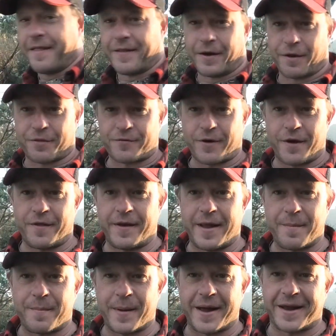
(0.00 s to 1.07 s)
then I'll throw the
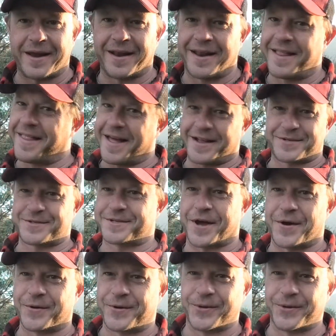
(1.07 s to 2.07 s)
net back in. That's so